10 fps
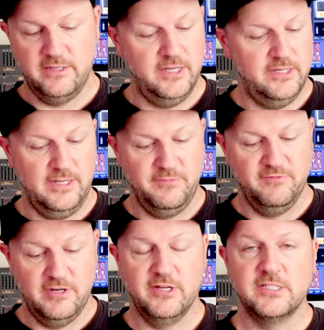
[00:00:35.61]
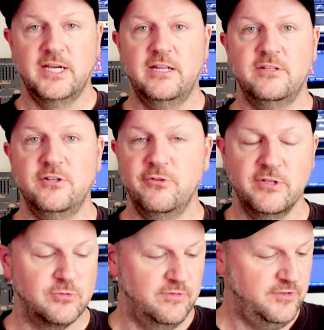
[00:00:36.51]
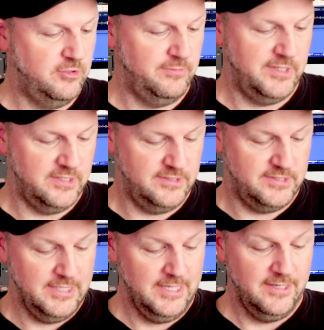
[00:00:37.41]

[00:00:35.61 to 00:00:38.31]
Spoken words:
and I'm very excited to do this review because